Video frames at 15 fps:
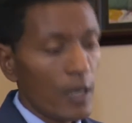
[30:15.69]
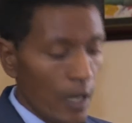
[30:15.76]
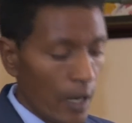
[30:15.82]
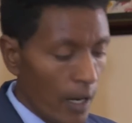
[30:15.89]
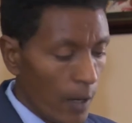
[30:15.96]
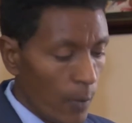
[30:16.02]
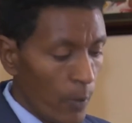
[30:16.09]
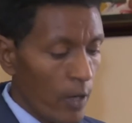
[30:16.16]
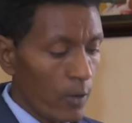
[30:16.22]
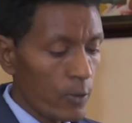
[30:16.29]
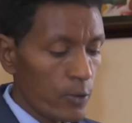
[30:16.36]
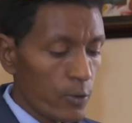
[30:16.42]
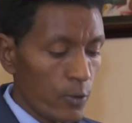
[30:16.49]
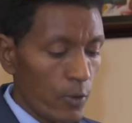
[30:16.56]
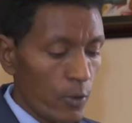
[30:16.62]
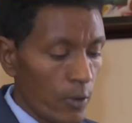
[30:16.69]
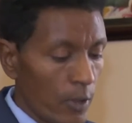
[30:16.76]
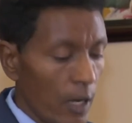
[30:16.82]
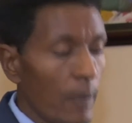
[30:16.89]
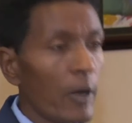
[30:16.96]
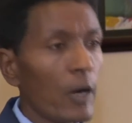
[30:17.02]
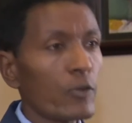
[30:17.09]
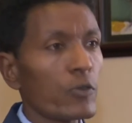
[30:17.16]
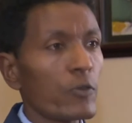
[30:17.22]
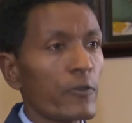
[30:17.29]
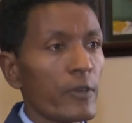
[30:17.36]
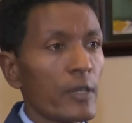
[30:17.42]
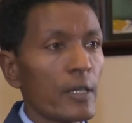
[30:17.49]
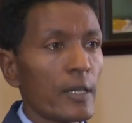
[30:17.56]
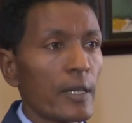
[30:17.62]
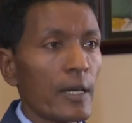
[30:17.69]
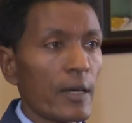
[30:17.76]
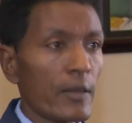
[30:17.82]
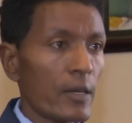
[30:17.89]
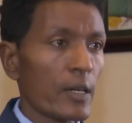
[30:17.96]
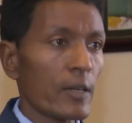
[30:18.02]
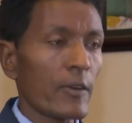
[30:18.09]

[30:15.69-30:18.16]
We are also about to fill the